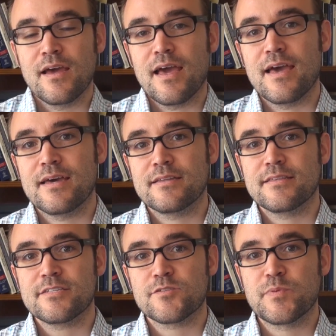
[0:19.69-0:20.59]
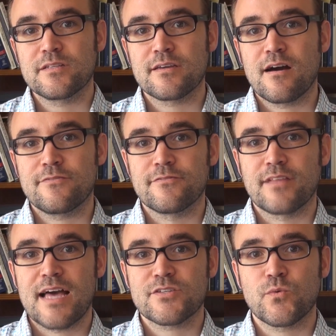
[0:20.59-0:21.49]
And this is building off of
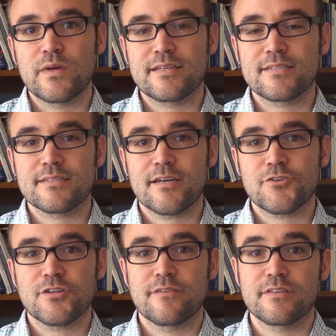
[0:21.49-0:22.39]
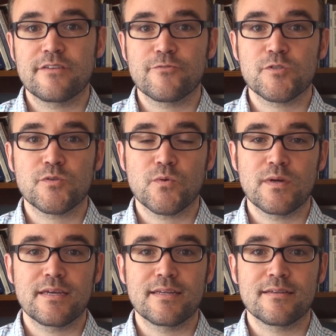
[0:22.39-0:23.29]
last week's discussion of the difference
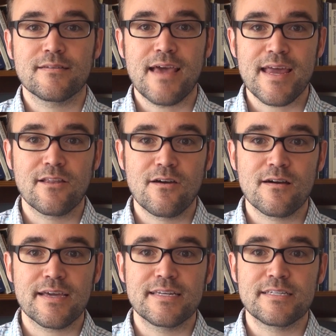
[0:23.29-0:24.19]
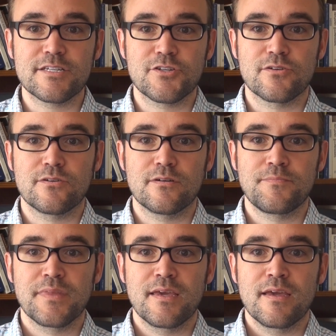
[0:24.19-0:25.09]
between analog and digital.